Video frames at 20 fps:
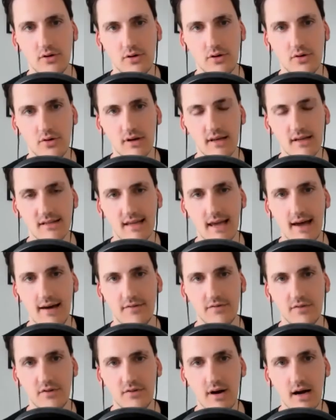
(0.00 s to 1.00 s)
audience have
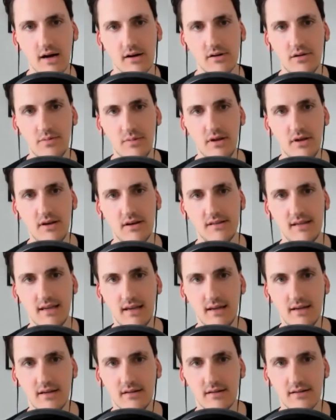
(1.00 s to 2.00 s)
around community?
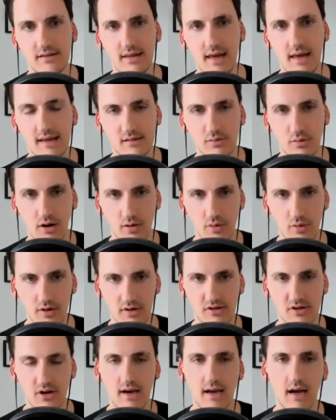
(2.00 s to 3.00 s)
Because that's where I want to
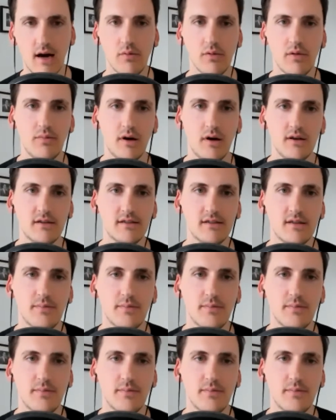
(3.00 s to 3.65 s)
try and help the most.